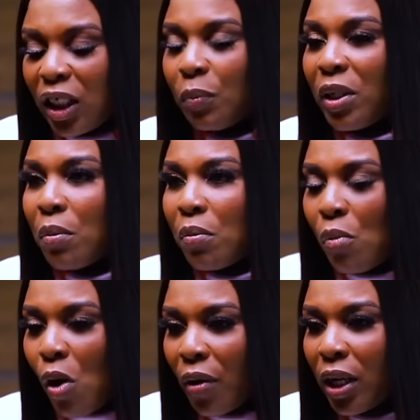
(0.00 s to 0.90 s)
she's
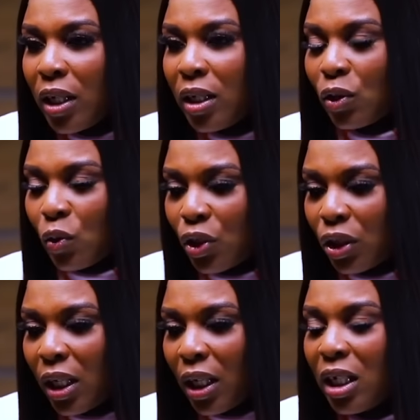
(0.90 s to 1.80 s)
been morally,
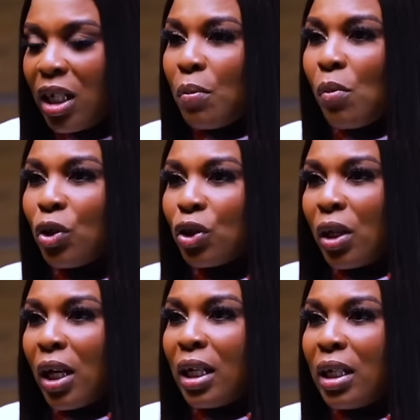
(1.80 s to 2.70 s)
socially,
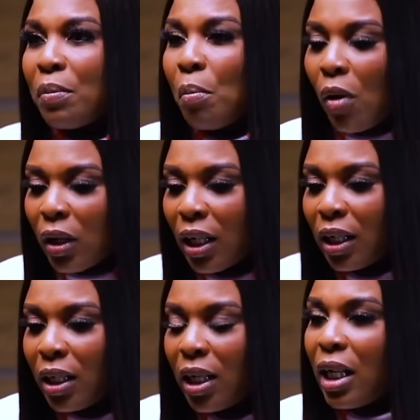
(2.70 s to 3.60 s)
emotionally,
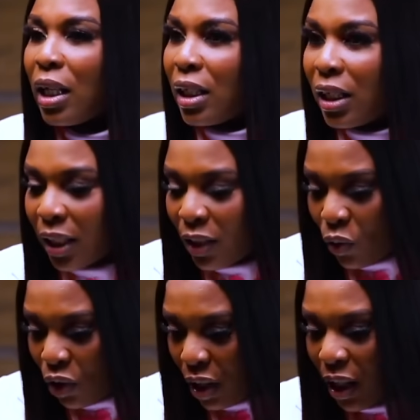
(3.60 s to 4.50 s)
morally
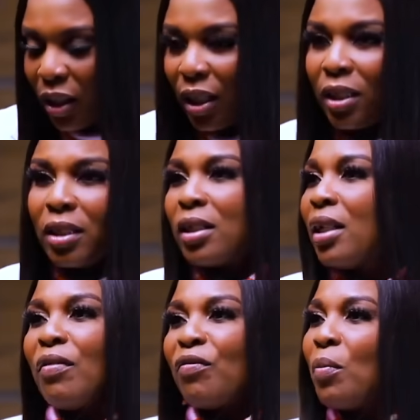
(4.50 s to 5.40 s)
disassociated
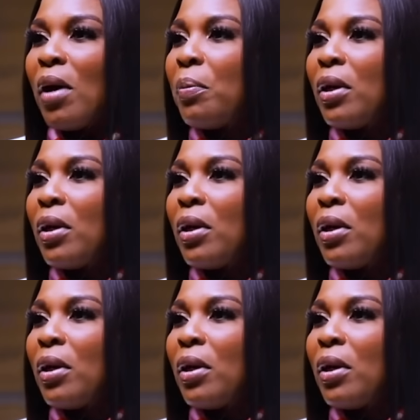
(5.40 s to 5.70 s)
from